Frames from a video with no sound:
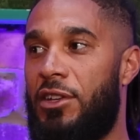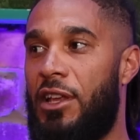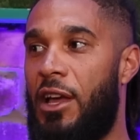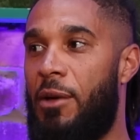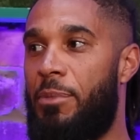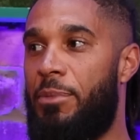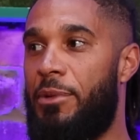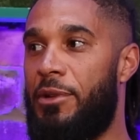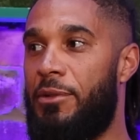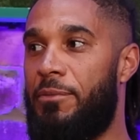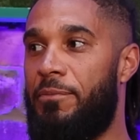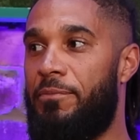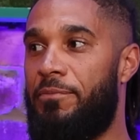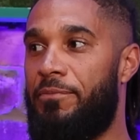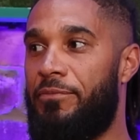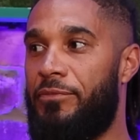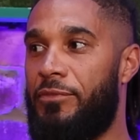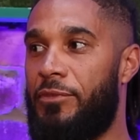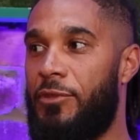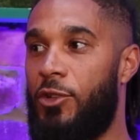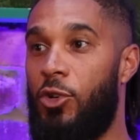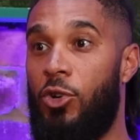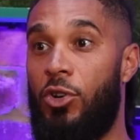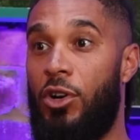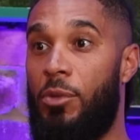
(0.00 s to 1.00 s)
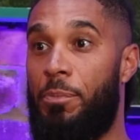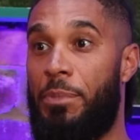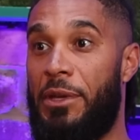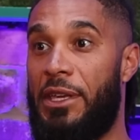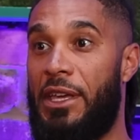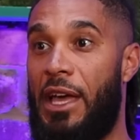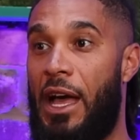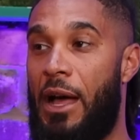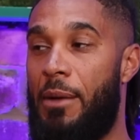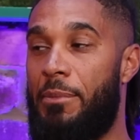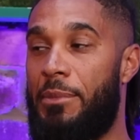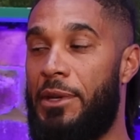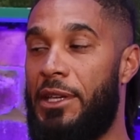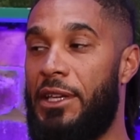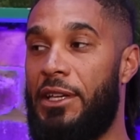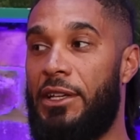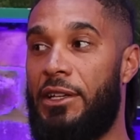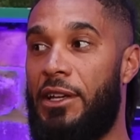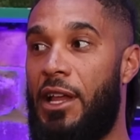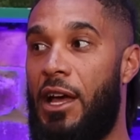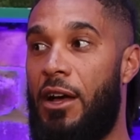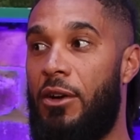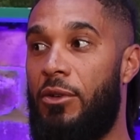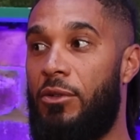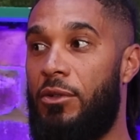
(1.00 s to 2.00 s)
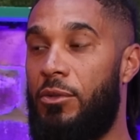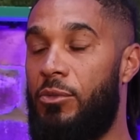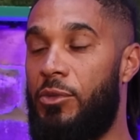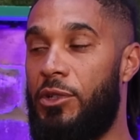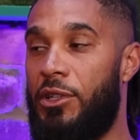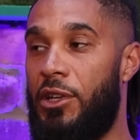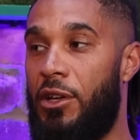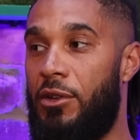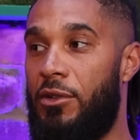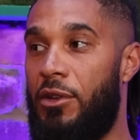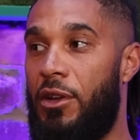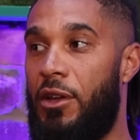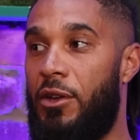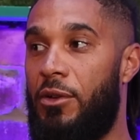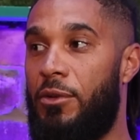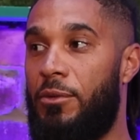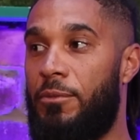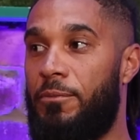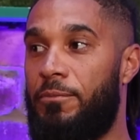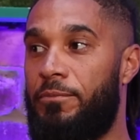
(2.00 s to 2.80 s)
that could happen or be happening now, and we don't